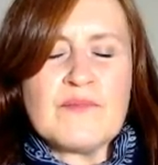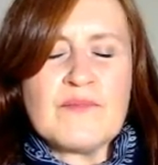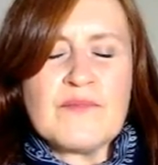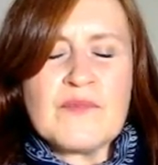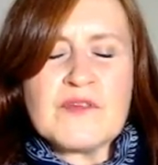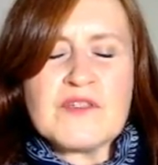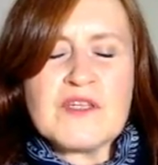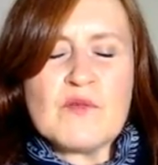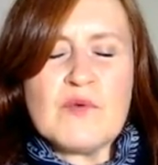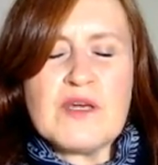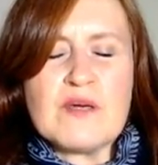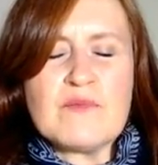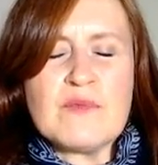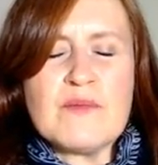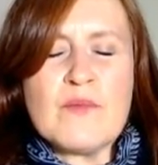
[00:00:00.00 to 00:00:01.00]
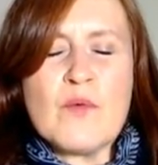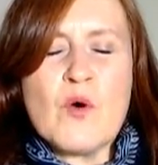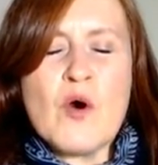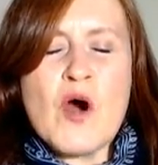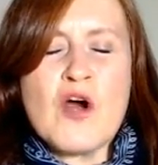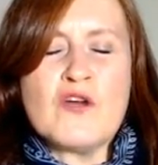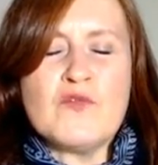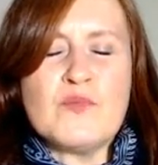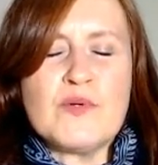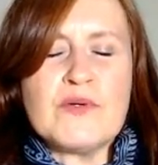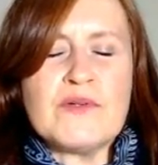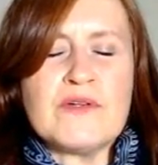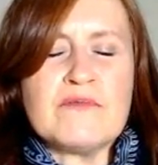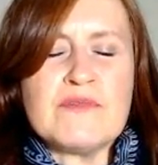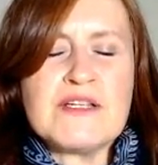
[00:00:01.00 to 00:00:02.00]
So we can be more open
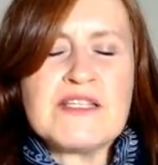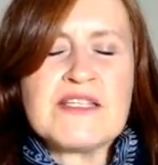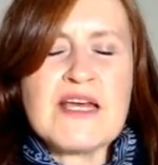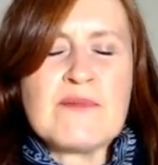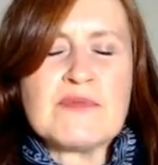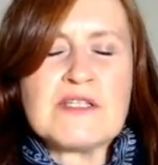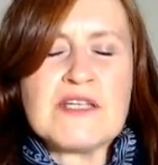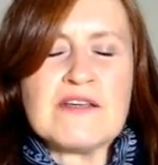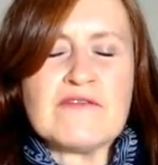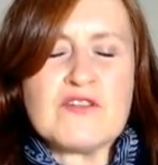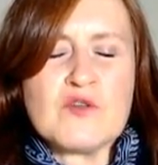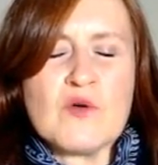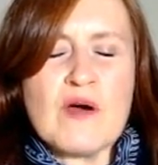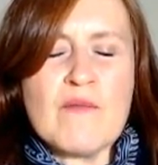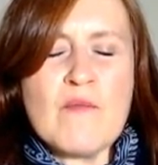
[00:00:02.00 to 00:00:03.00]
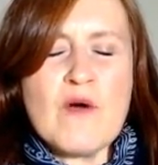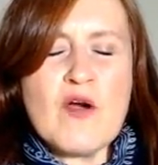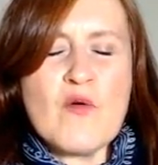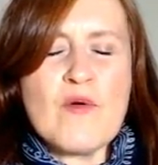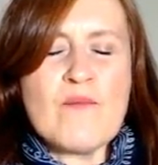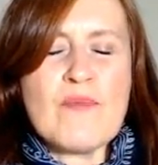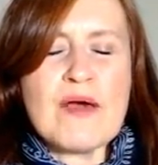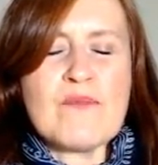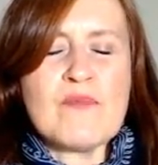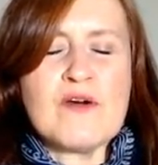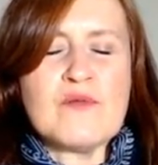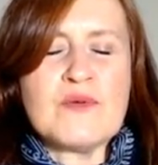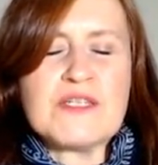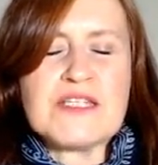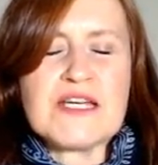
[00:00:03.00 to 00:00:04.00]
and receptive to our moment by
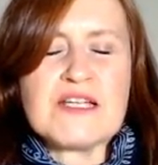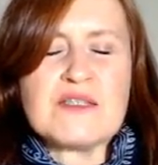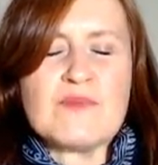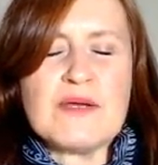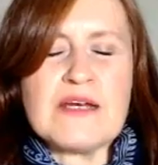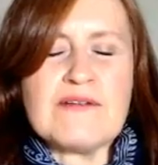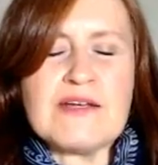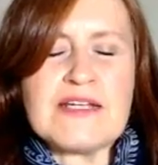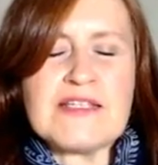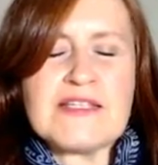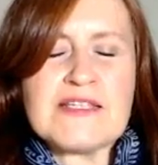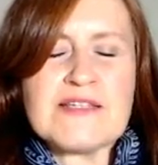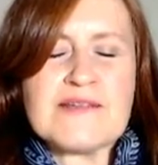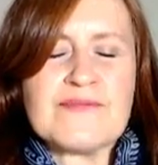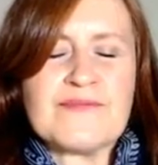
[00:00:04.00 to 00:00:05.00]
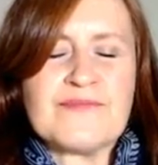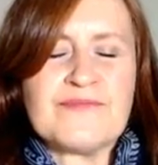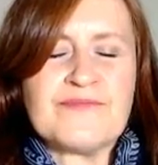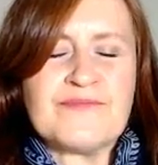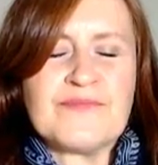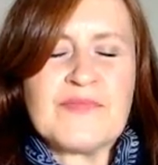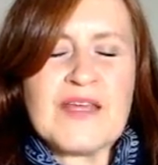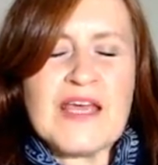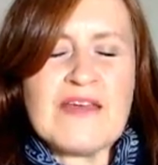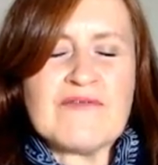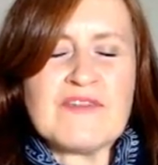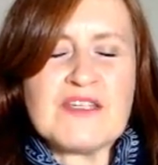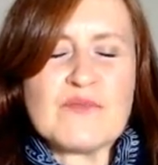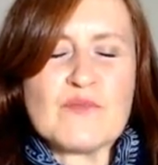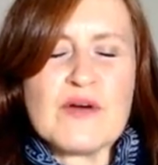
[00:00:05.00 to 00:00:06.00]
moment experience in
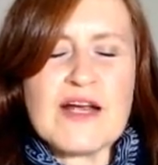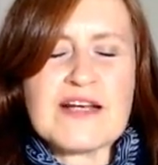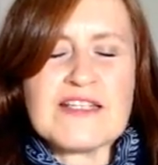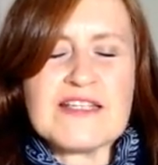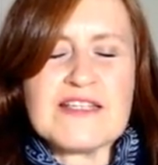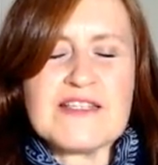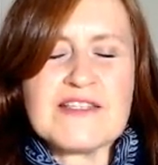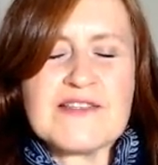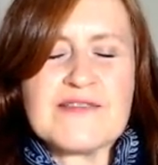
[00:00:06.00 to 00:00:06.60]
this practice.